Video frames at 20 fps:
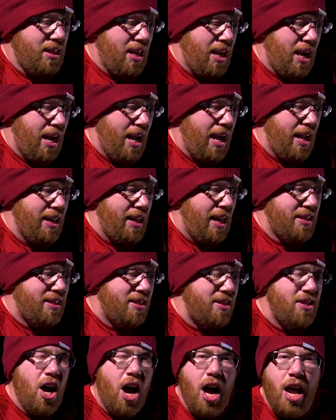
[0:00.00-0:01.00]
it's
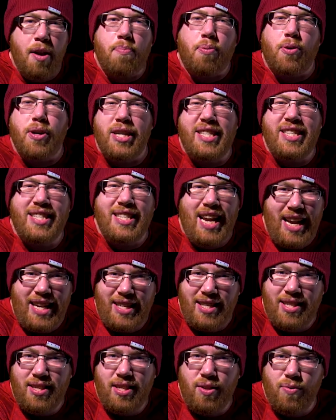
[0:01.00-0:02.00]

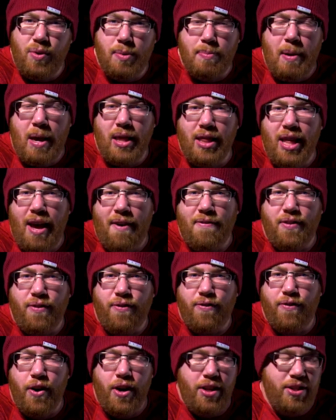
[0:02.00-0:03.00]
non-precise with my left
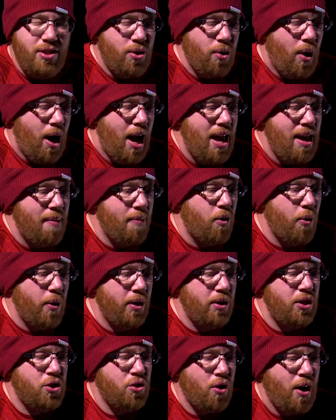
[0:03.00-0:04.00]
foot. So I am
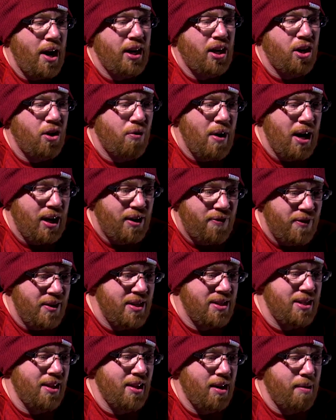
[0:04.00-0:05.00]
going to try and correct for
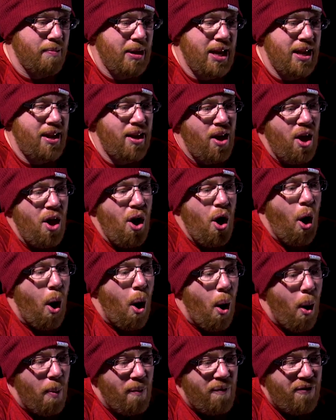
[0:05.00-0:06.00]
this a little bit.
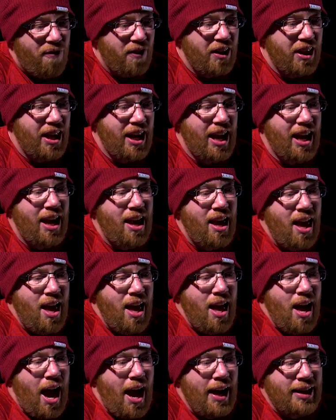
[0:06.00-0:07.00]
Hopefully
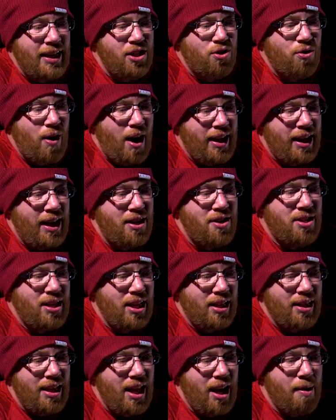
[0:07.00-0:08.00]
I can try to get just
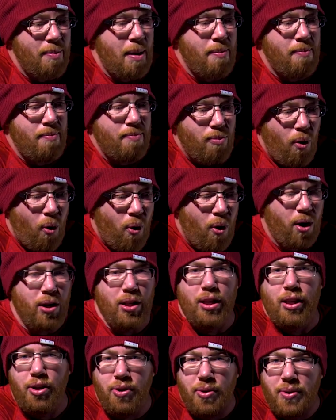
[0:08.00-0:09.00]
a little bit more
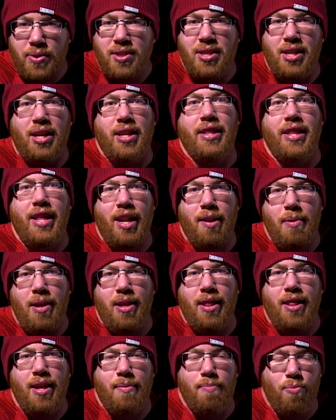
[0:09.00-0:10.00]
loose and a little
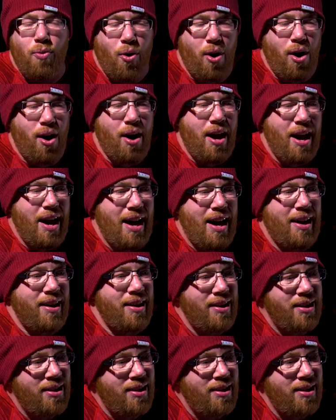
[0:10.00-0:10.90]
more